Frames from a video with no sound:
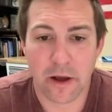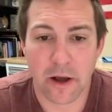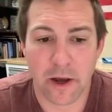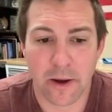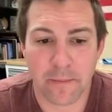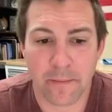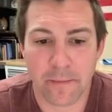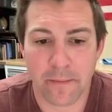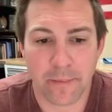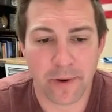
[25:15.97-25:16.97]

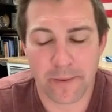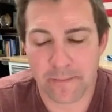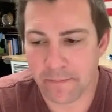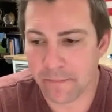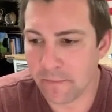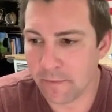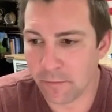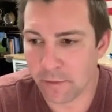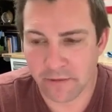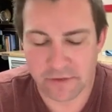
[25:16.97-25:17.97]
But
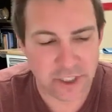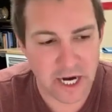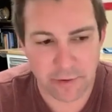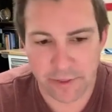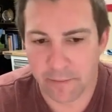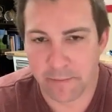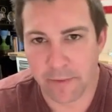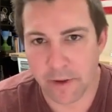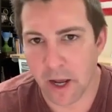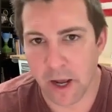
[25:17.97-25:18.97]
would love to chat with
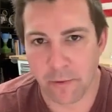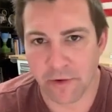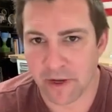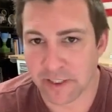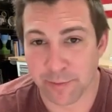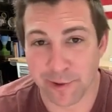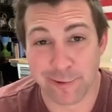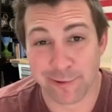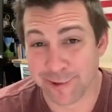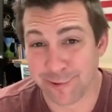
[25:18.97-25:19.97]
them. We've got some pretty
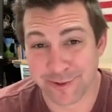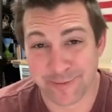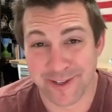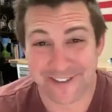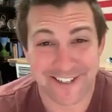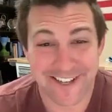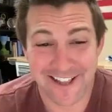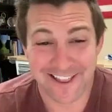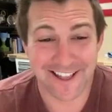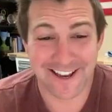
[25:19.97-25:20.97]
cool tools built
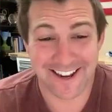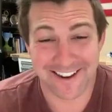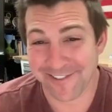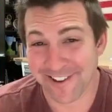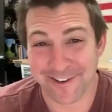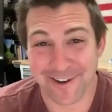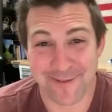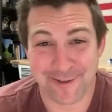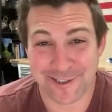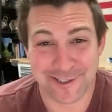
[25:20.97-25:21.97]
that I can run their
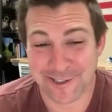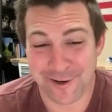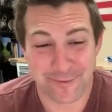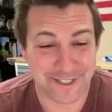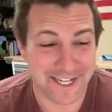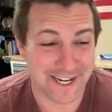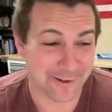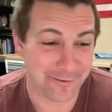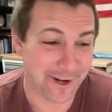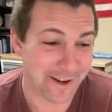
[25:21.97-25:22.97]
numbers and show them
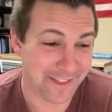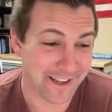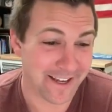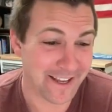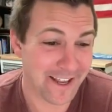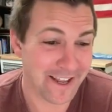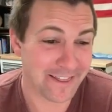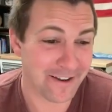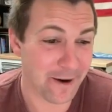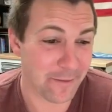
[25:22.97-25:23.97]
exactly what I think
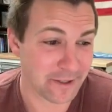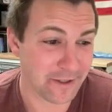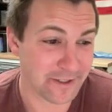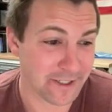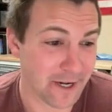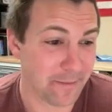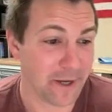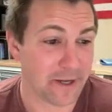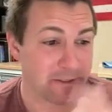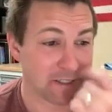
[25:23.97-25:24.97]
their opportunity is going to
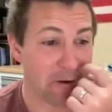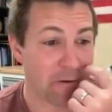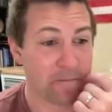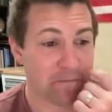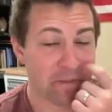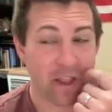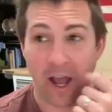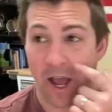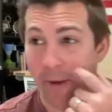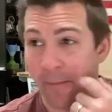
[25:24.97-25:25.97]
be. So,
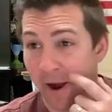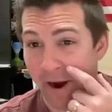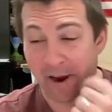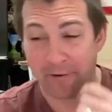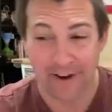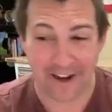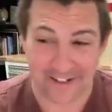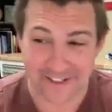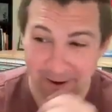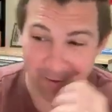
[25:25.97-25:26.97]
all right, run out
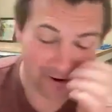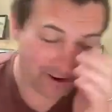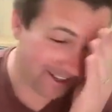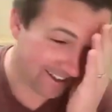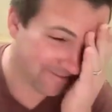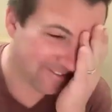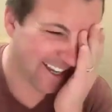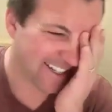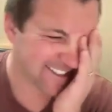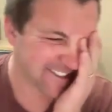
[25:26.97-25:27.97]
of time already.
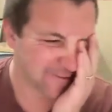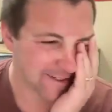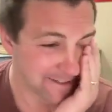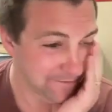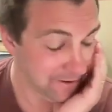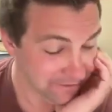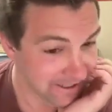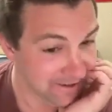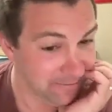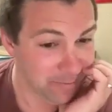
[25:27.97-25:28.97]
I told myself I was
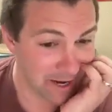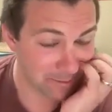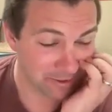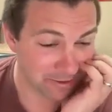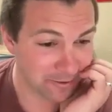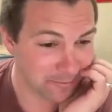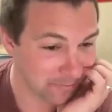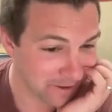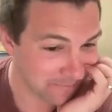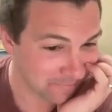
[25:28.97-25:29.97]
going to hammer through
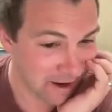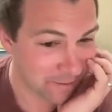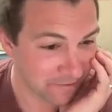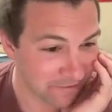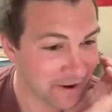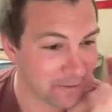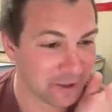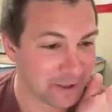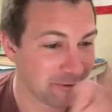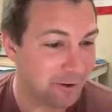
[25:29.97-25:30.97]
and rapid fire a
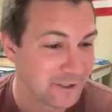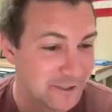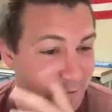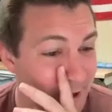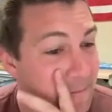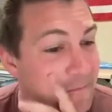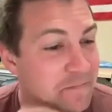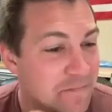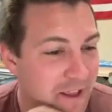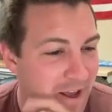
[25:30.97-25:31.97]
bunch of questions, but
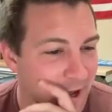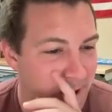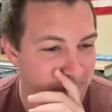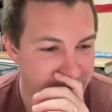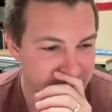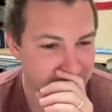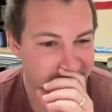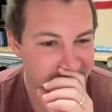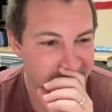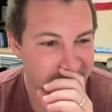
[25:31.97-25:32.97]
uh,
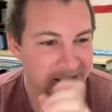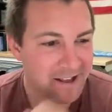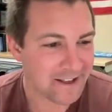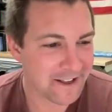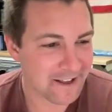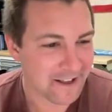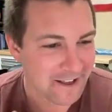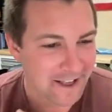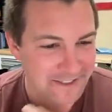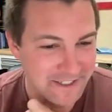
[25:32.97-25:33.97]

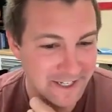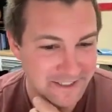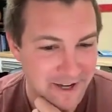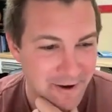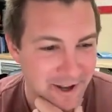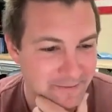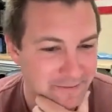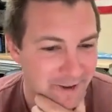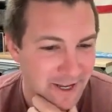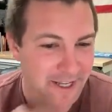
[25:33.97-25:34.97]
as you guys know,
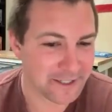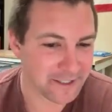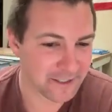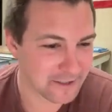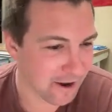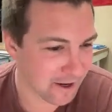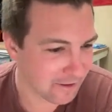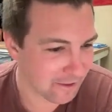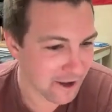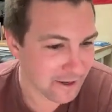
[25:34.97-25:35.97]
I get to talking
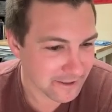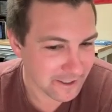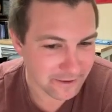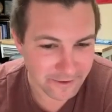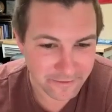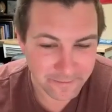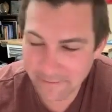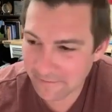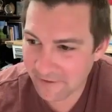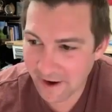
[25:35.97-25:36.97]
a lot and get a little
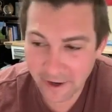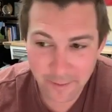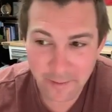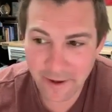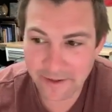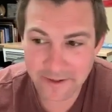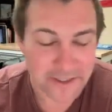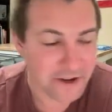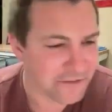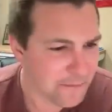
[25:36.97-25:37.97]
fired up about this
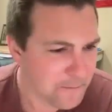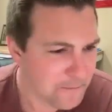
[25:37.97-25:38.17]
stuff.